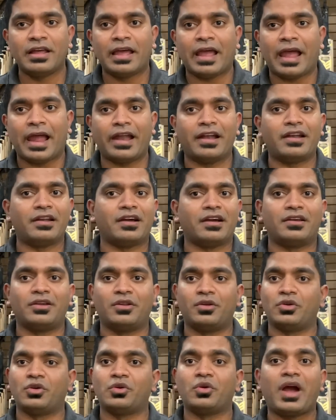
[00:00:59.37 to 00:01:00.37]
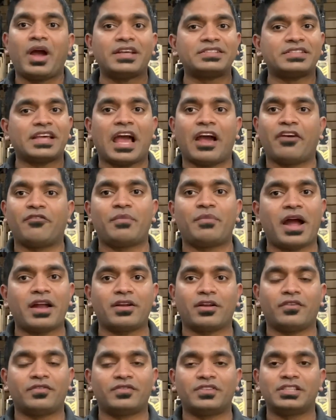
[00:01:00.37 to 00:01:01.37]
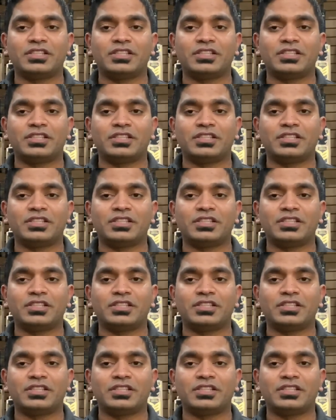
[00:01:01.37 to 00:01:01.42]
and you guys have bat of this